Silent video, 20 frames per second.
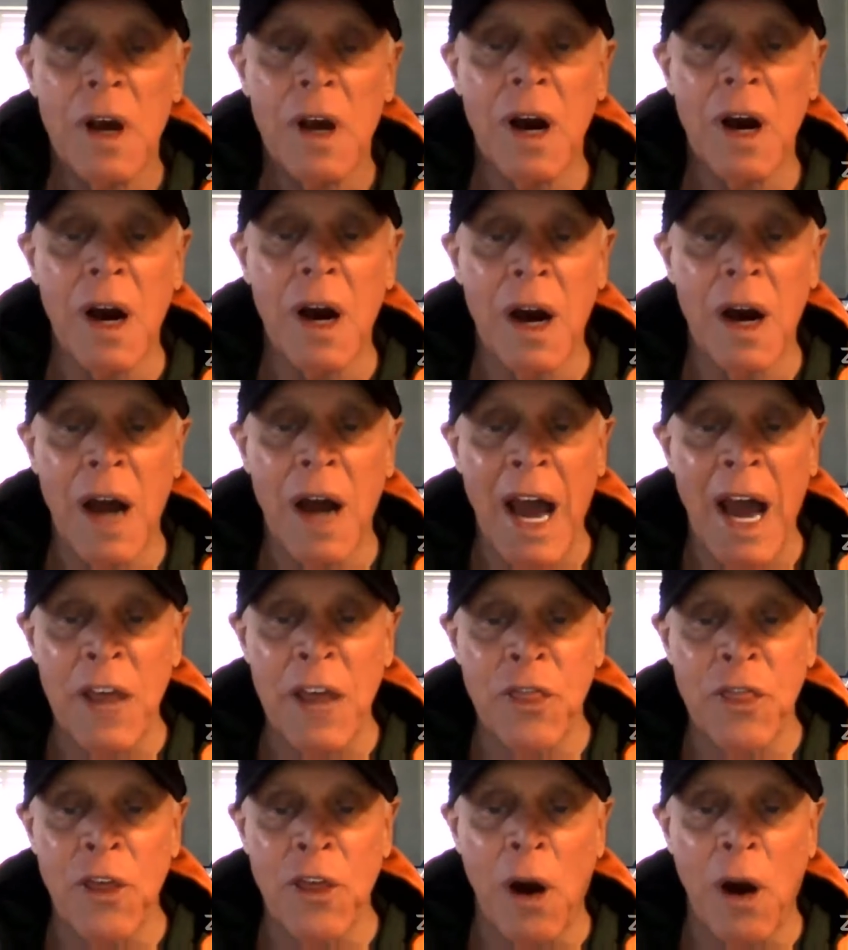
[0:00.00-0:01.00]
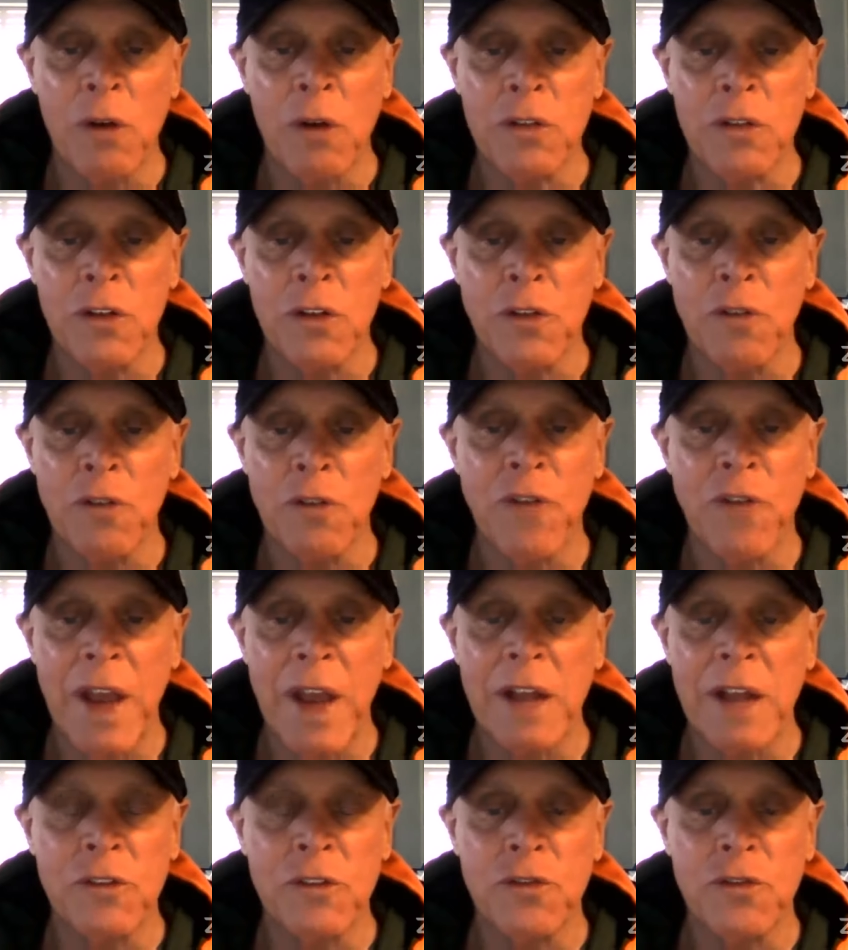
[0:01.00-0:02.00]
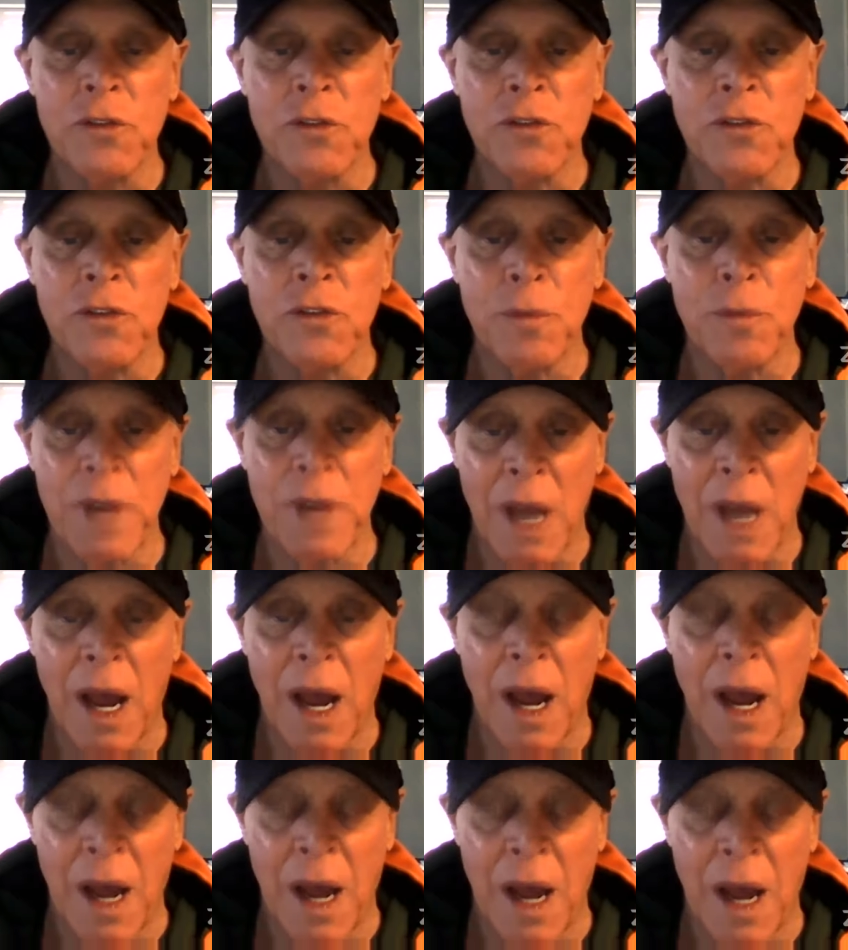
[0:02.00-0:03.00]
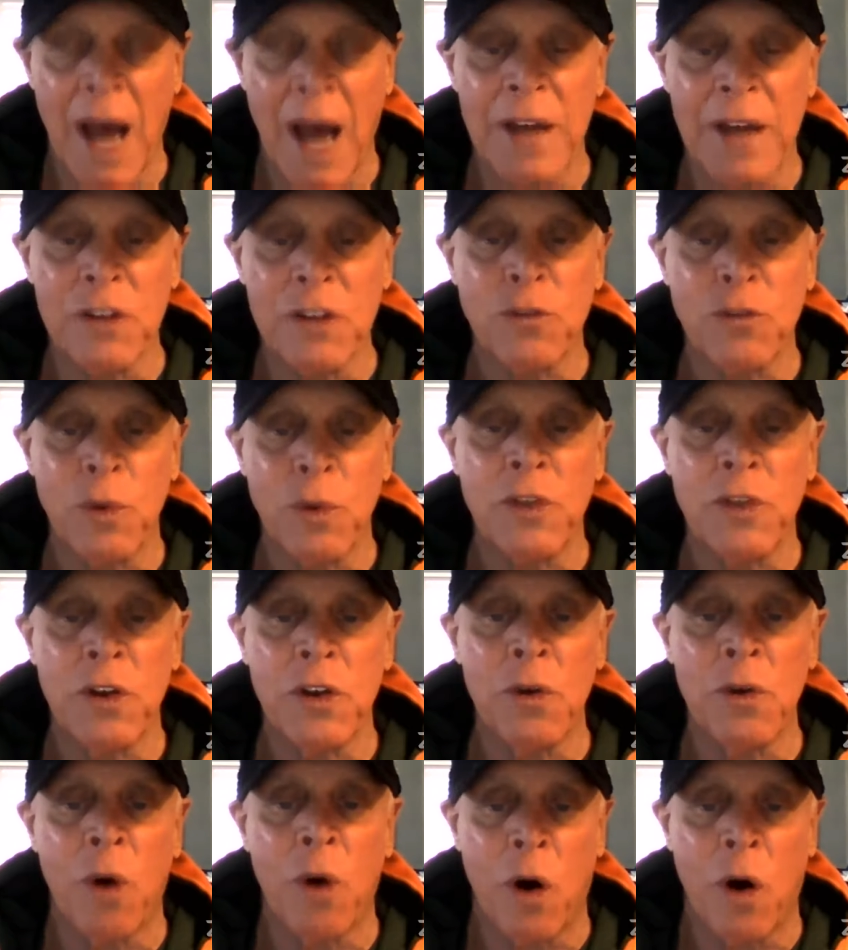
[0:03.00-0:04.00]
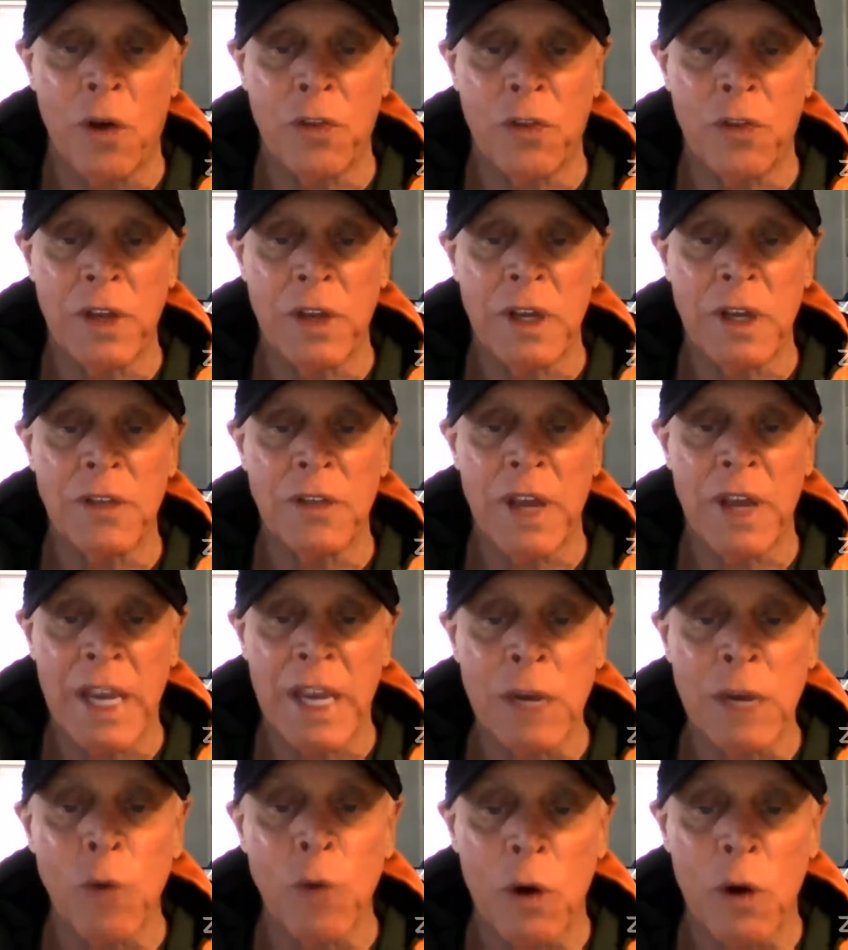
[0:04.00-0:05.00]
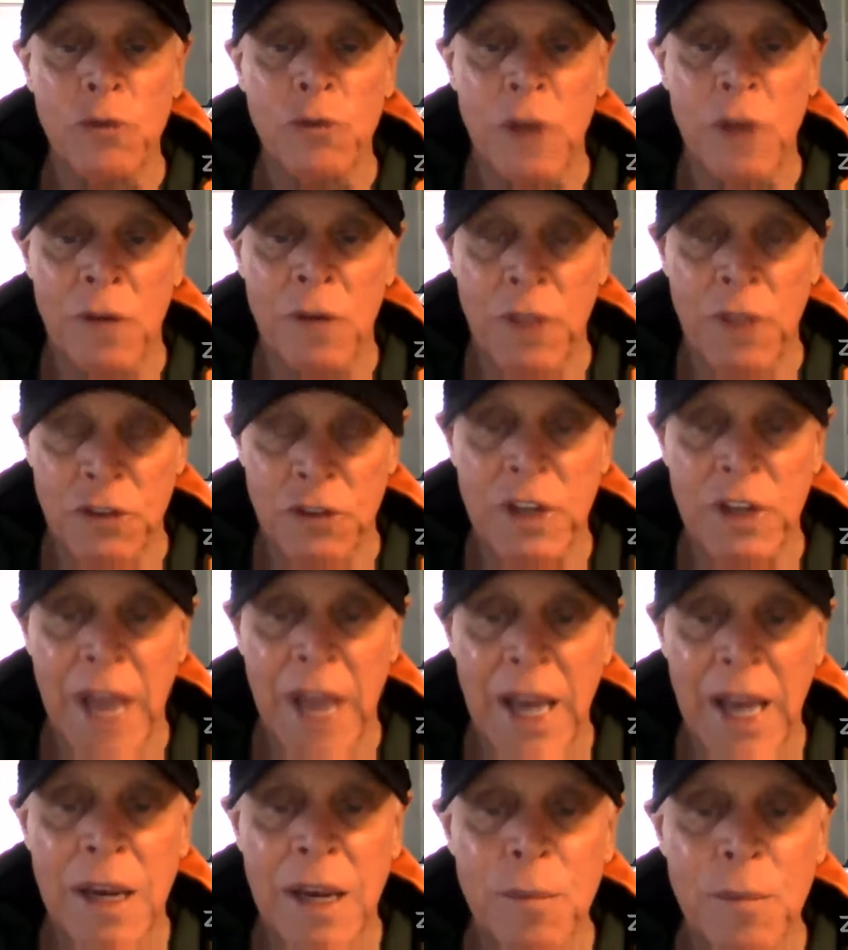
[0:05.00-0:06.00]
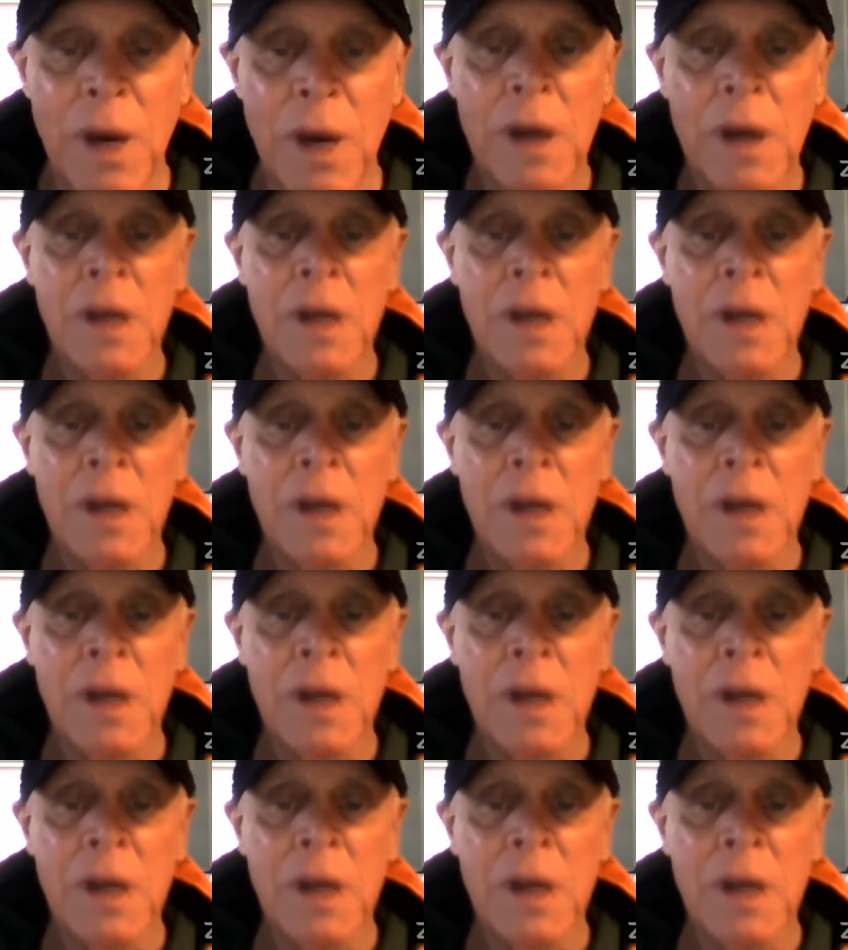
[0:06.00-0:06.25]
I thought that the fans, to be honest with you, are the heroes of this game.